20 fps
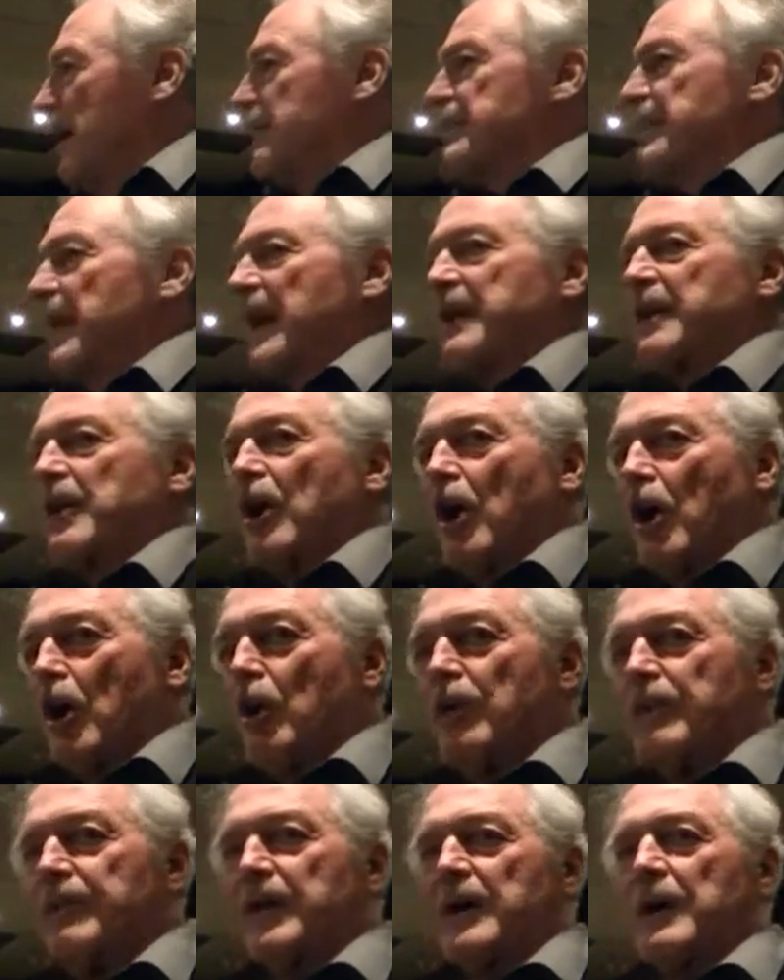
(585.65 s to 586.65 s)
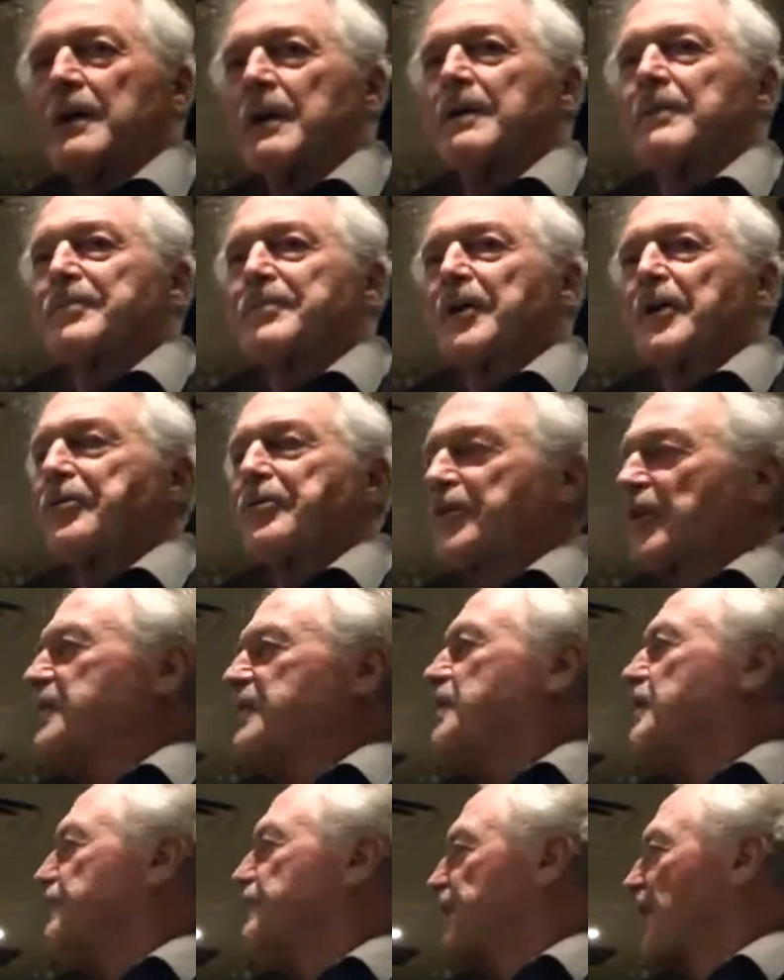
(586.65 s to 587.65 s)
that over the
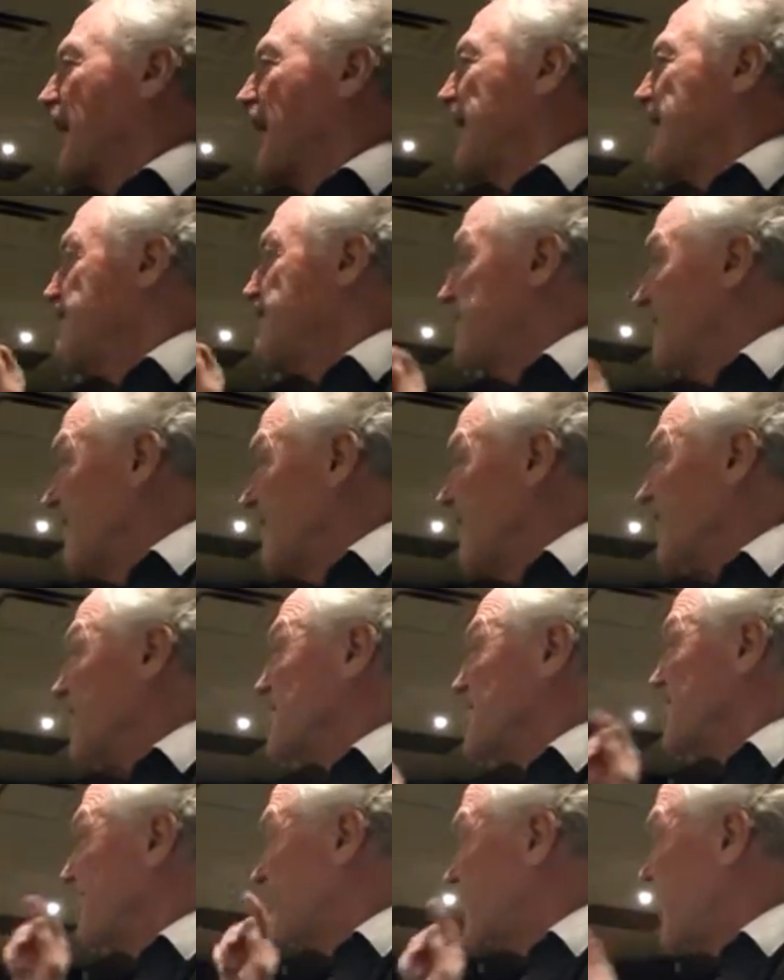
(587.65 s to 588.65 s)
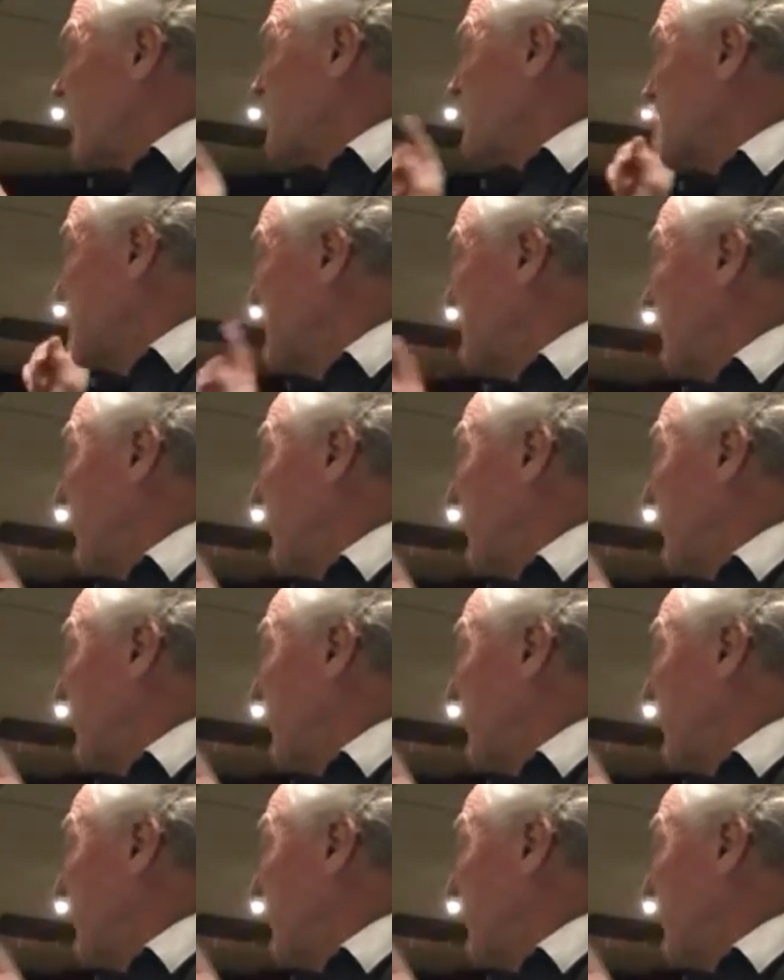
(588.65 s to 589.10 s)
35 years of that